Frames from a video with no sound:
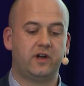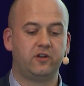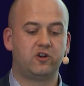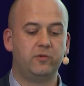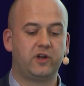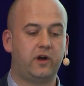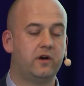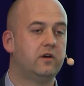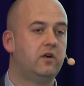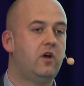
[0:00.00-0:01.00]
and the coming year.
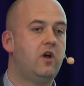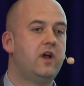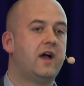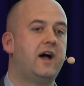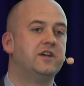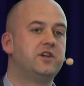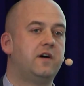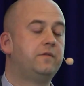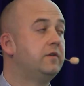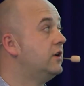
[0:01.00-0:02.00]
As
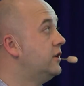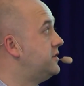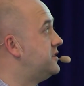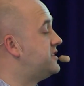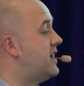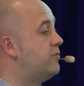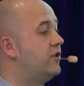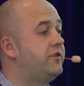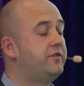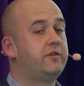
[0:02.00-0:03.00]
of December
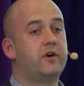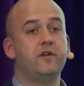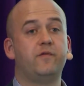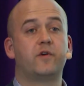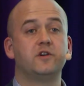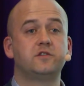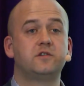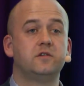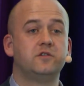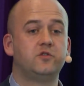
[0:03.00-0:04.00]

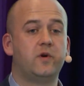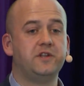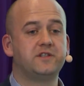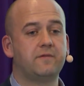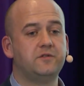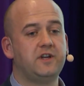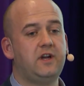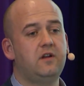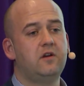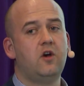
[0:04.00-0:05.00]
31st,
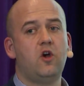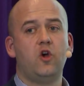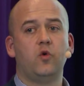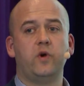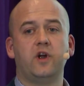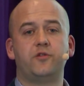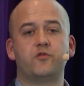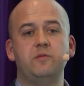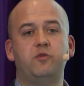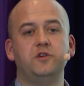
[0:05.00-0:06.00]
2017, we had
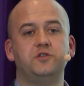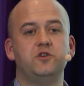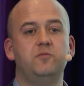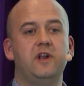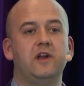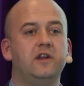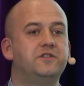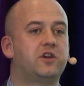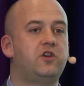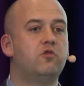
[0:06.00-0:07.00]
3.2 million in
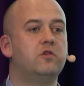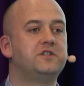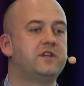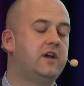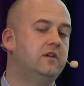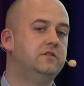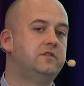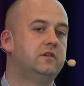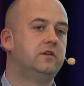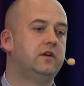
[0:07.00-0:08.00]
secured
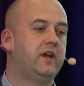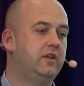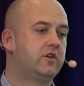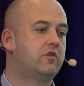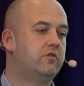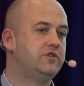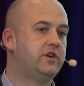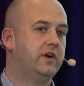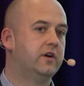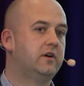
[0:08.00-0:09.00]
sales in the current
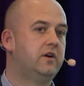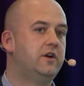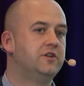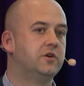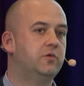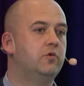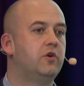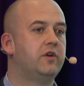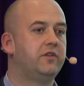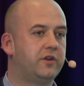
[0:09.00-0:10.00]
year. So
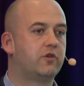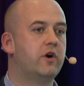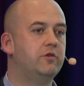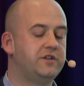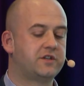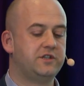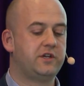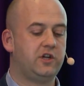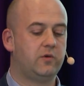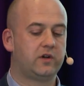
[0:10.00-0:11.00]
the growth is
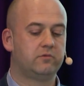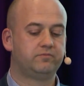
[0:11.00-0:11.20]
continuing.